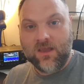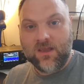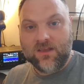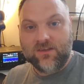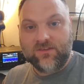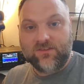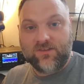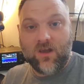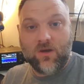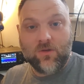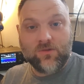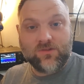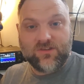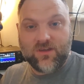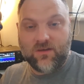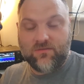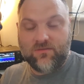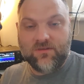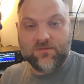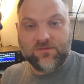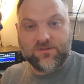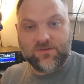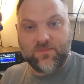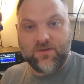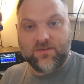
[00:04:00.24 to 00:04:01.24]
So
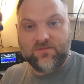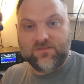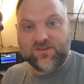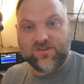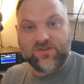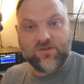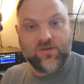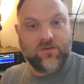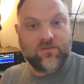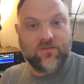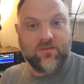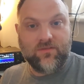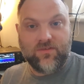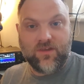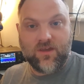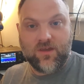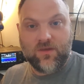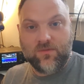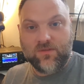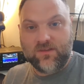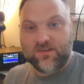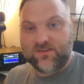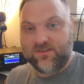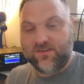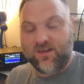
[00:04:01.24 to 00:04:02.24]
sorry it was a bit of a short
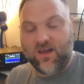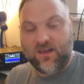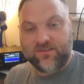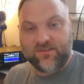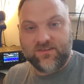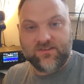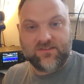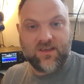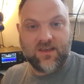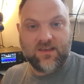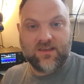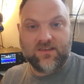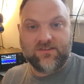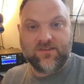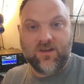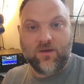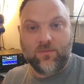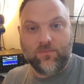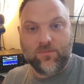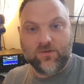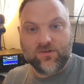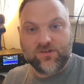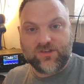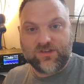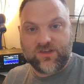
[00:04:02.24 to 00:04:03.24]
review. There's not, as I say, there's
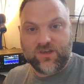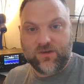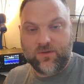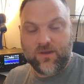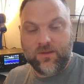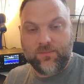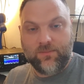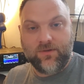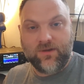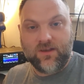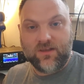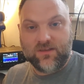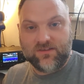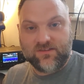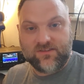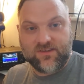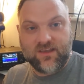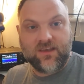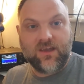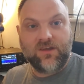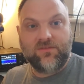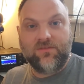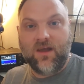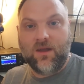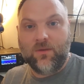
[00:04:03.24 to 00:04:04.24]
not much to it, but it
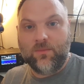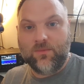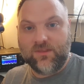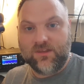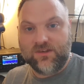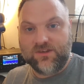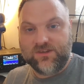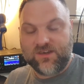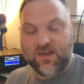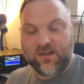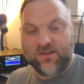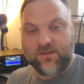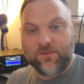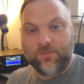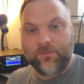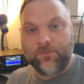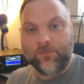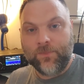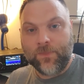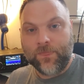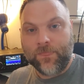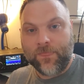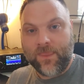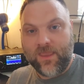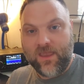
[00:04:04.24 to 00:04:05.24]
stick around with the channel.
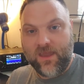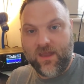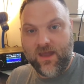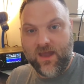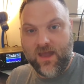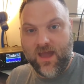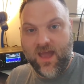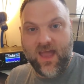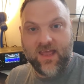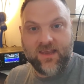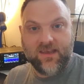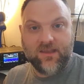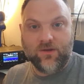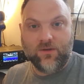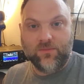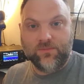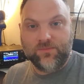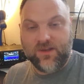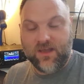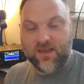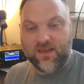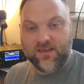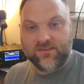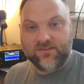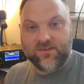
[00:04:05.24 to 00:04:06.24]
Uh, any
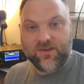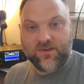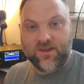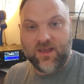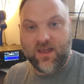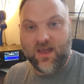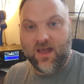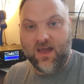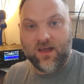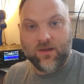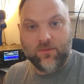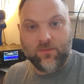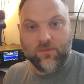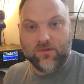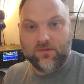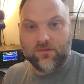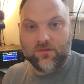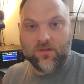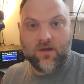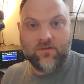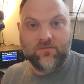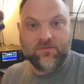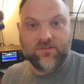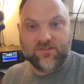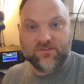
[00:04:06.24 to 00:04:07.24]
updates on it, I
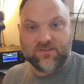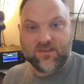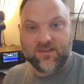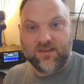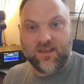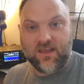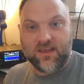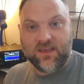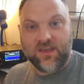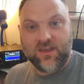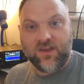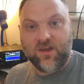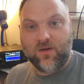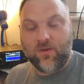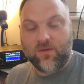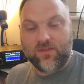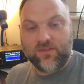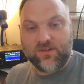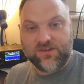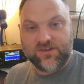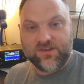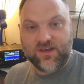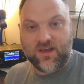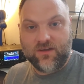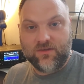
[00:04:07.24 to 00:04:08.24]
will obviously let you know on
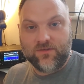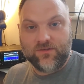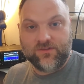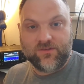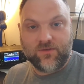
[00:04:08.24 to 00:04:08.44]
the channel.